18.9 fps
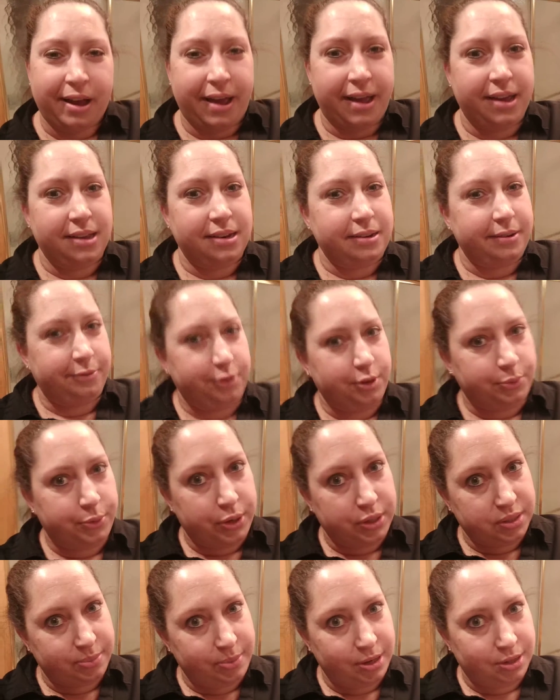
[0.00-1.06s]
And if we
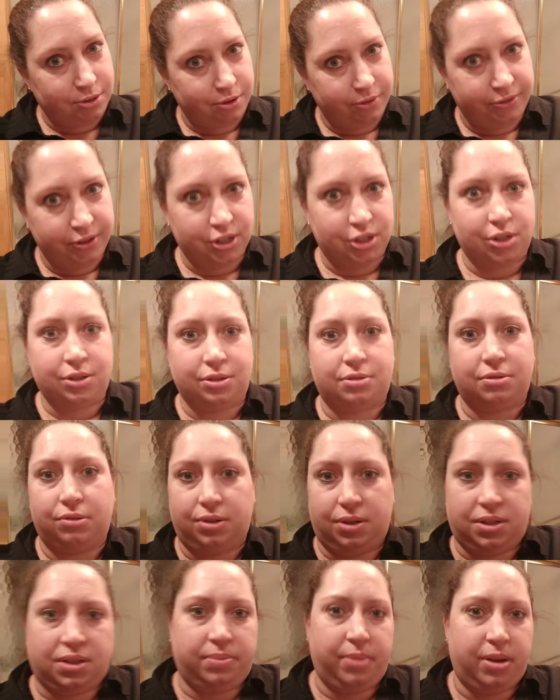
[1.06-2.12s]
want some extra fishes
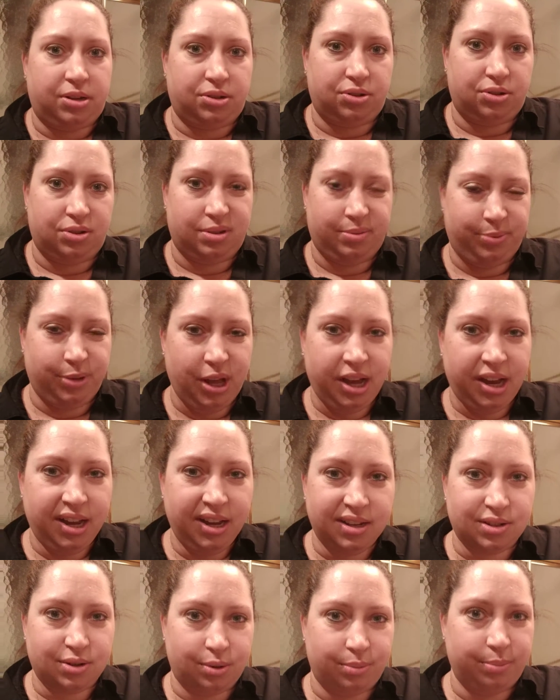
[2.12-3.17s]
or some extra
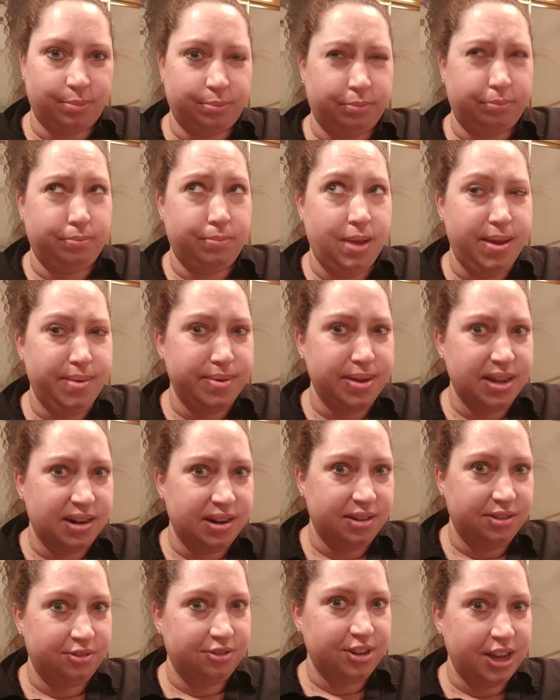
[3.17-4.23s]
supplies or maybe
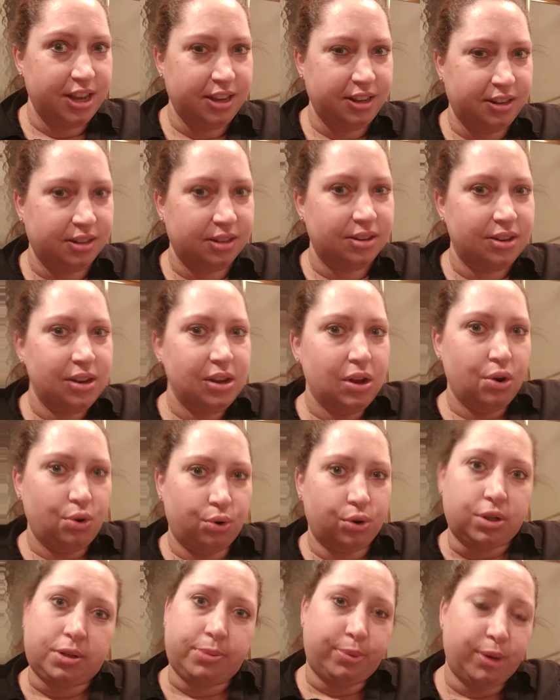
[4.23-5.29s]
another tank,
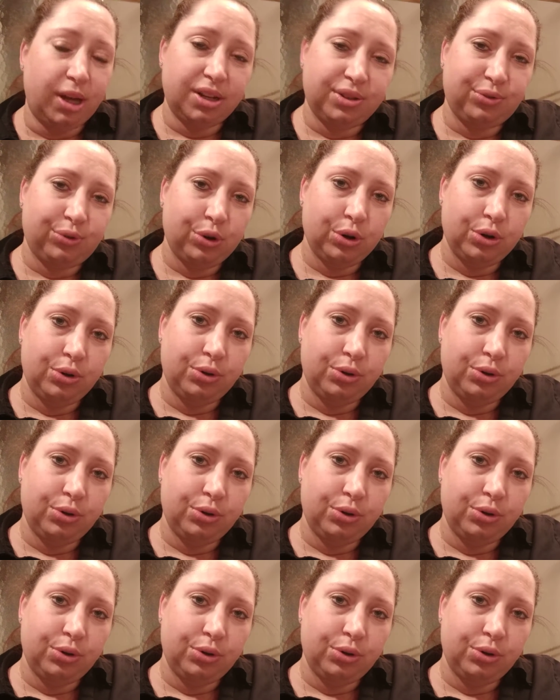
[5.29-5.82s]
or supplies for a